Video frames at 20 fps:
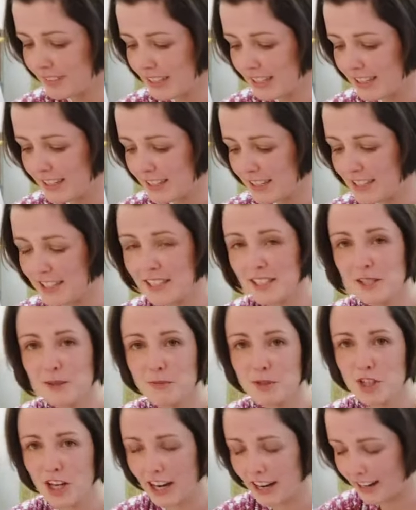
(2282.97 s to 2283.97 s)
And I see there's some
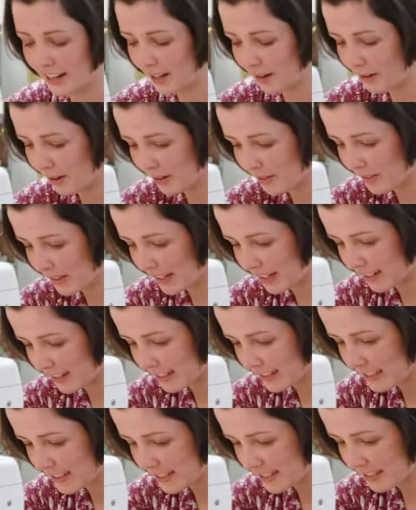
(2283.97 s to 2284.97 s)
chatting going on there,
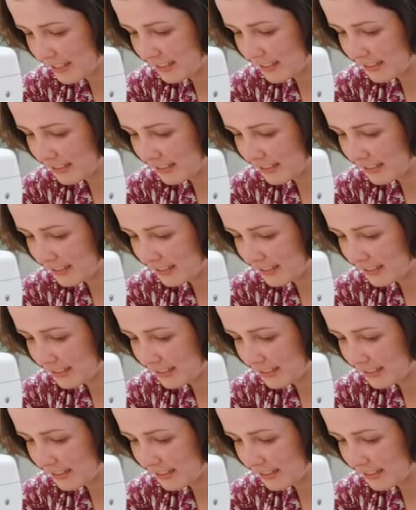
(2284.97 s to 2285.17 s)
guys.